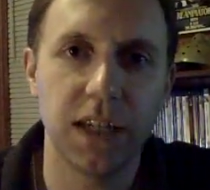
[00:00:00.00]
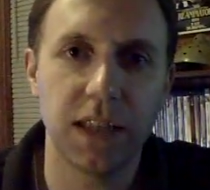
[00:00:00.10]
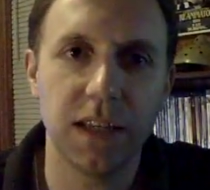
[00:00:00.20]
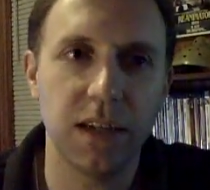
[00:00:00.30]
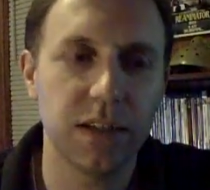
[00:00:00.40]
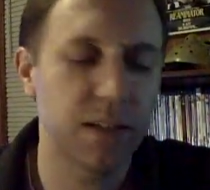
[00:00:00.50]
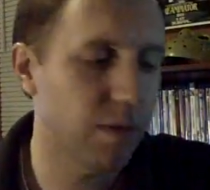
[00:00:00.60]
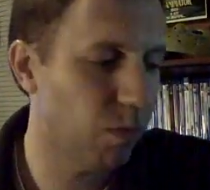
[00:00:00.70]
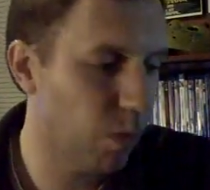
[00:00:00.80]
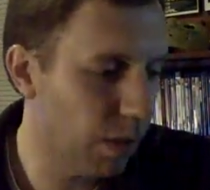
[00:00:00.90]
And I thought,
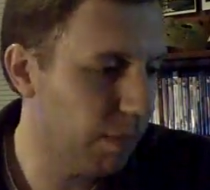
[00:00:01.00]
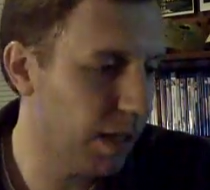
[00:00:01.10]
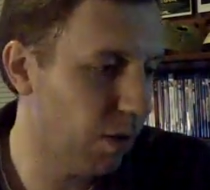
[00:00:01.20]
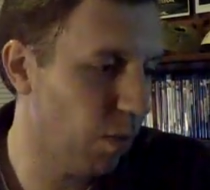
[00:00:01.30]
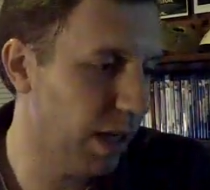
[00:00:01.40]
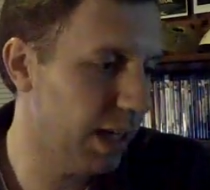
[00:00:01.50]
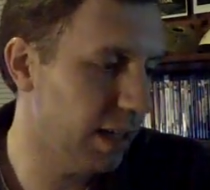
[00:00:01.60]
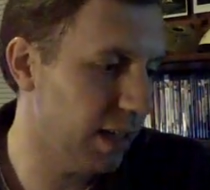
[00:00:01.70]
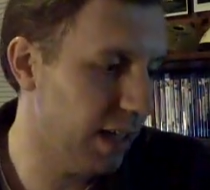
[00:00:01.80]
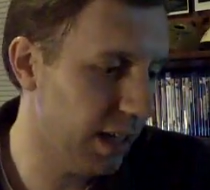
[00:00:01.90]
what better way
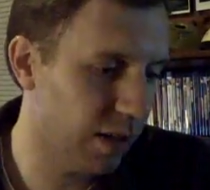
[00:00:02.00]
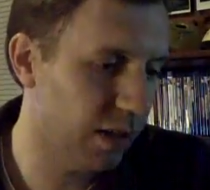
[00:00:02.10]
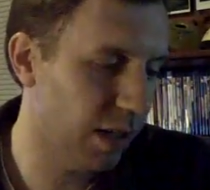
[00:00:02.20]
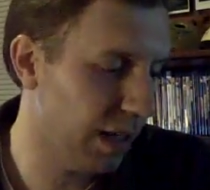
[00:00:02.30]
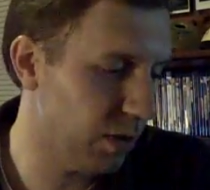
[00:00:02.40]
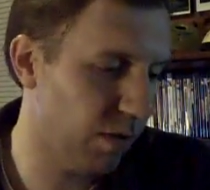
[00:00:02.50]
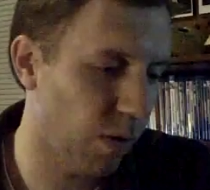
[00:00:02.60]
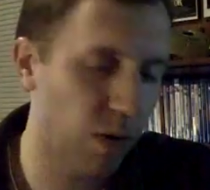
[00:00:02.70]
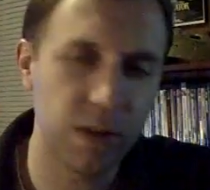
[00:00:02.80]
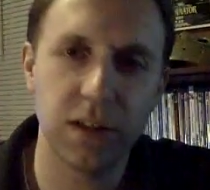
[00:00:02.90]
to get on the House of
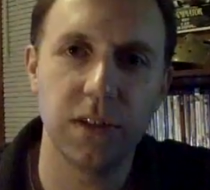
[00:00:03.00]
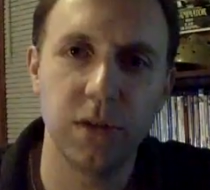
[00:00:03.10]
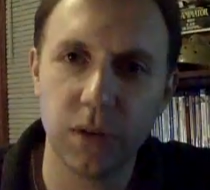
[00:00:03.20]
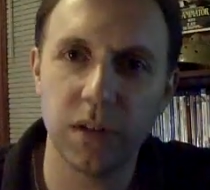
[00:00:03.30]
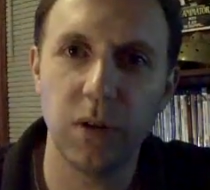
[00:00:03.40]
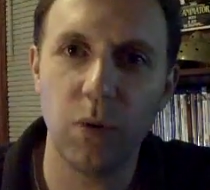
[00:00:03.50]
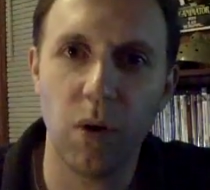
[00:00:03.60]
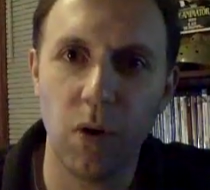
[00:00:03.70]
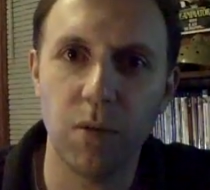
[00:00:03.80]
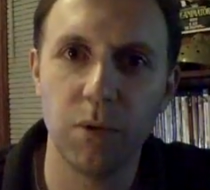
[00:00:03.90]
Horror than to do a good old
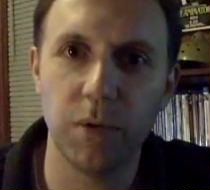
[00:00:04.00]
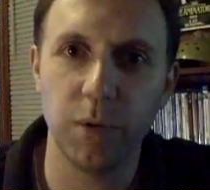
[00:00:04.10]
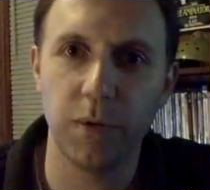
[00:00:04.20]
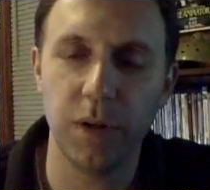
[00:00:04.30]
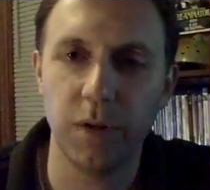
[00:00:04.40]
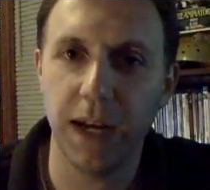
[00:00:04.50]
horror movie review?